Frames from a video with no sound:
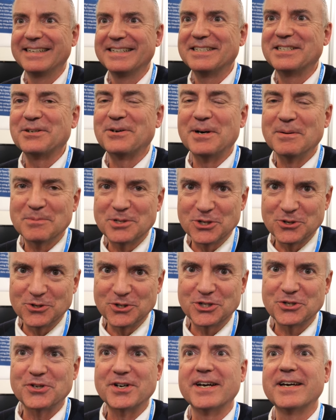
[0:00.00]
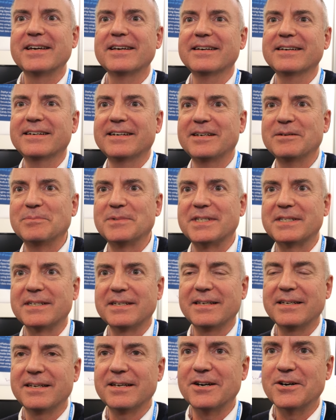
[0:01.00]
So I'm George Gray. I'm
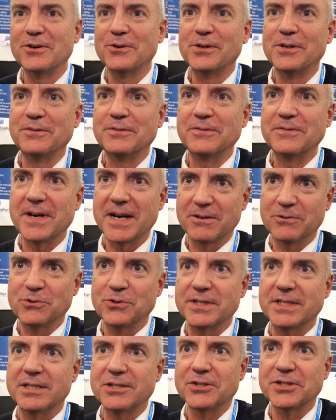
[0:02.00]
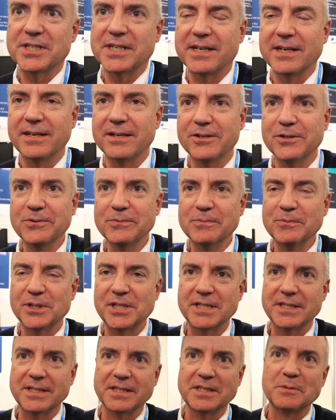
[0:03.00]
CEO of foundries.io,
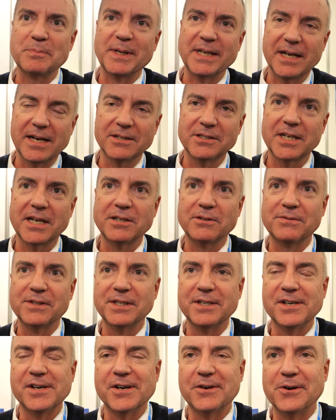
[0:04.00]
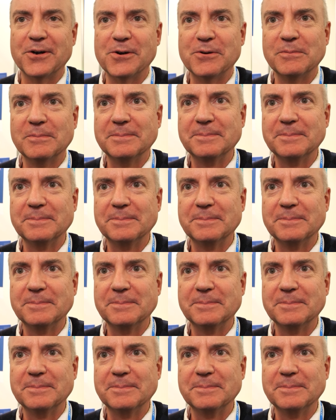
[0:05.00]
which is a spin-out of Linaro.